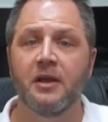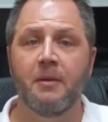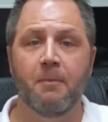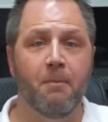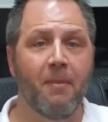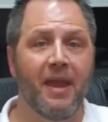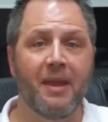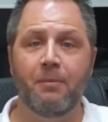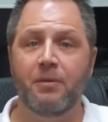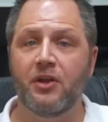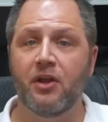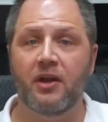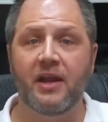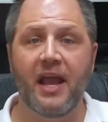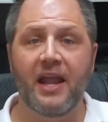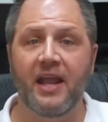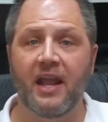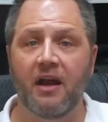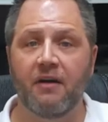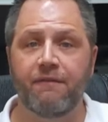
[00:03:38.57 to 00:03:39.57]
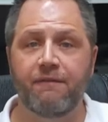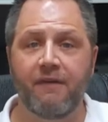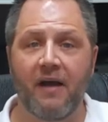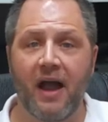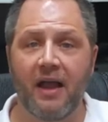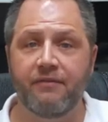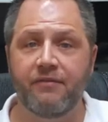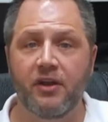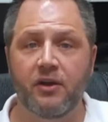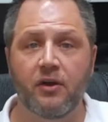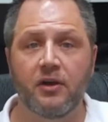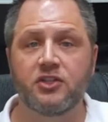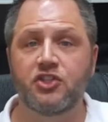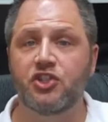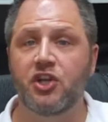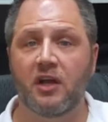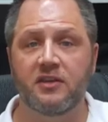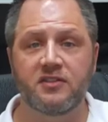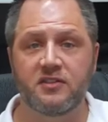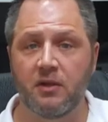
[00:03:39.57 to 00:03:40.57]
Maybe you're getting a 5-year
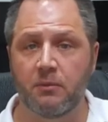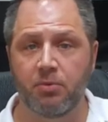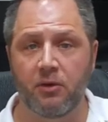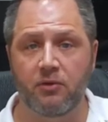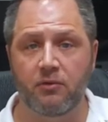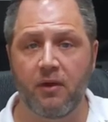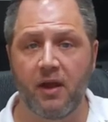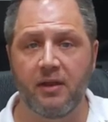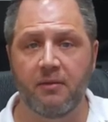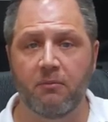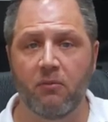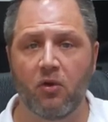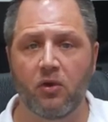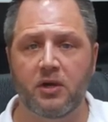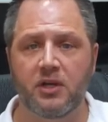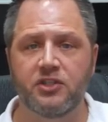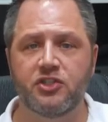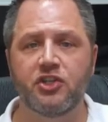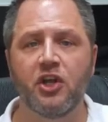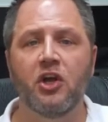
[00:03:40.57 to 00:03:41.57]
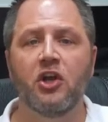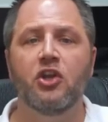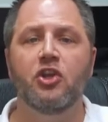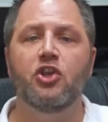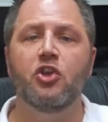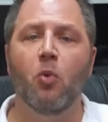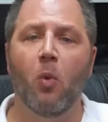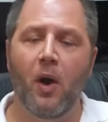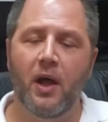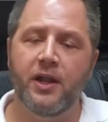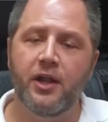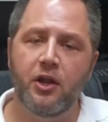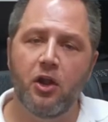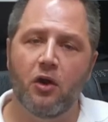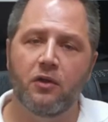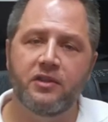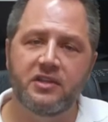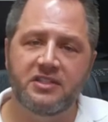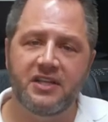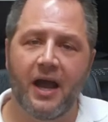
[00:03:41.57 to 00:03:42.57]
adjustable rate mortgage. You want to
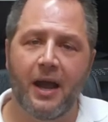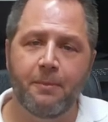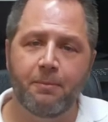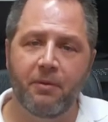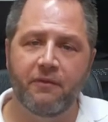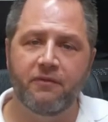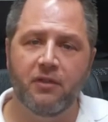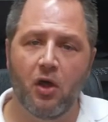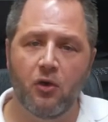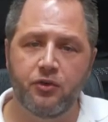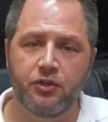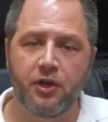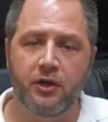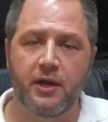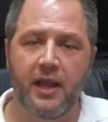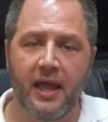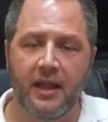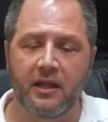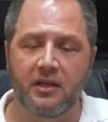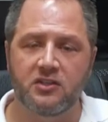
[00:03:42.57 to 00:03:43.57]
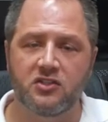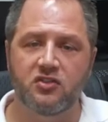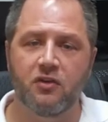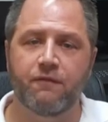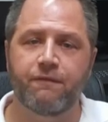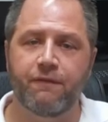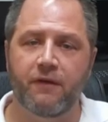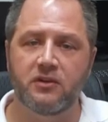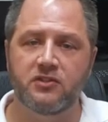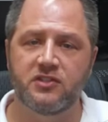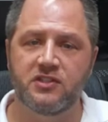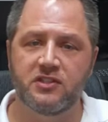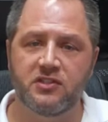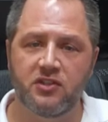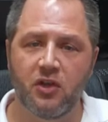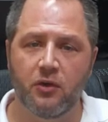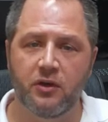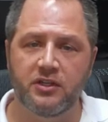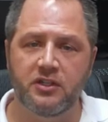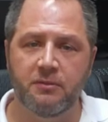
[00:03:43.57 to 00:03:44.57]
know the type of loan you're getting. So first is
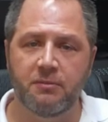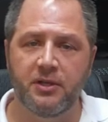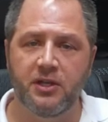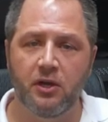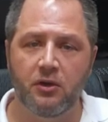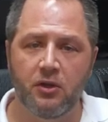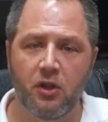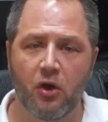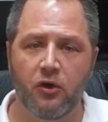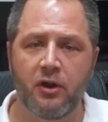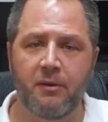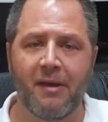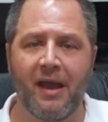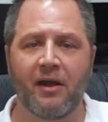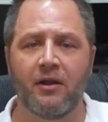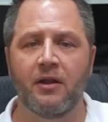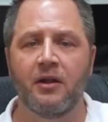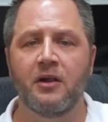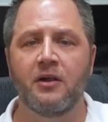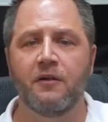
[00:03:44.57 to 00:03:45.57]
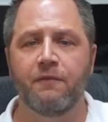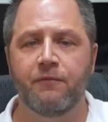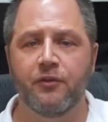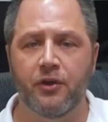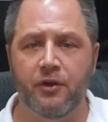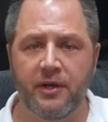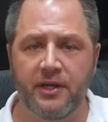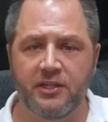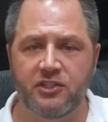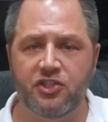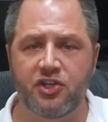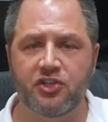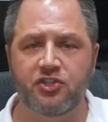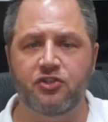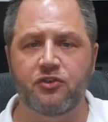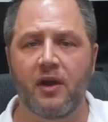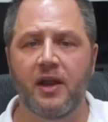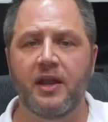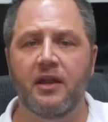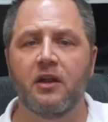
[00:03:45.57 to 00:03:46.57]
going to be your loan amount, your interest
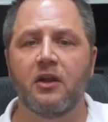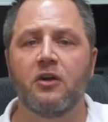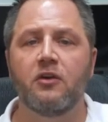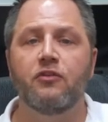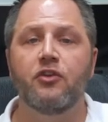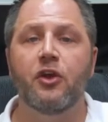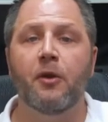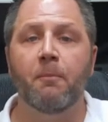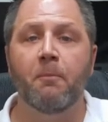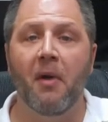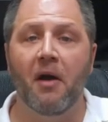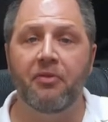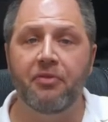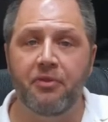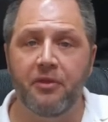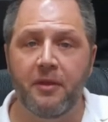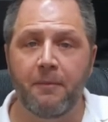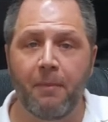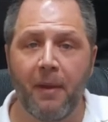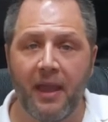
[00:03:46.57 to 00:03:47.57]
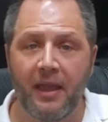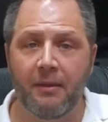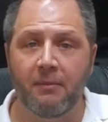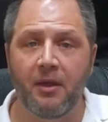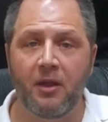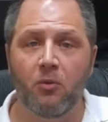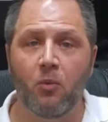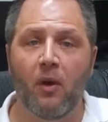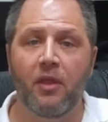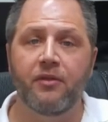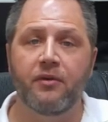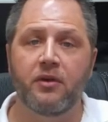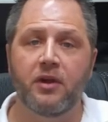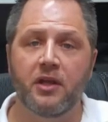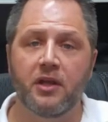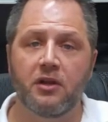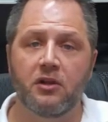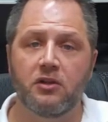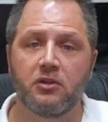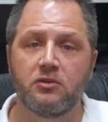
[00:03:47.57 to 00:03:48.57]
rate, your monthly payment, whether it
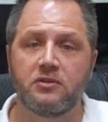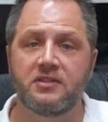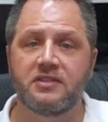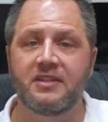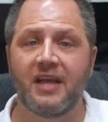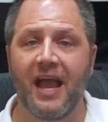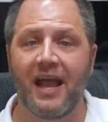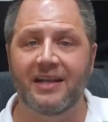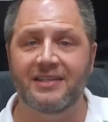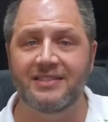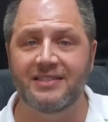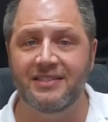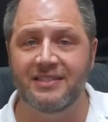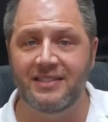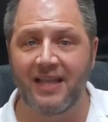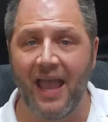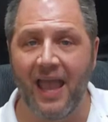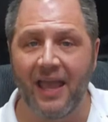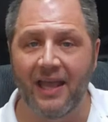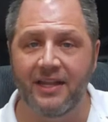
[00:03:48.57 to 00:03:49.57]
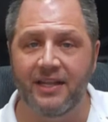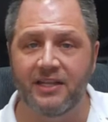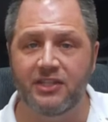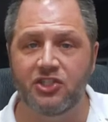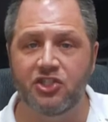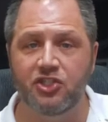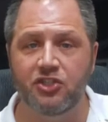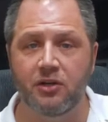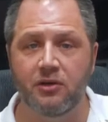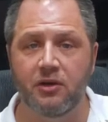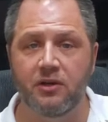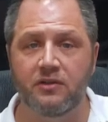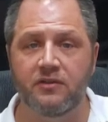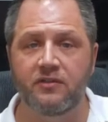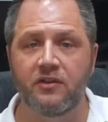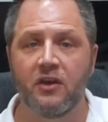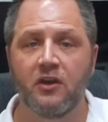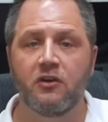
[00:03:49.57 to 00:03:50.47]
includes taxes and insurance.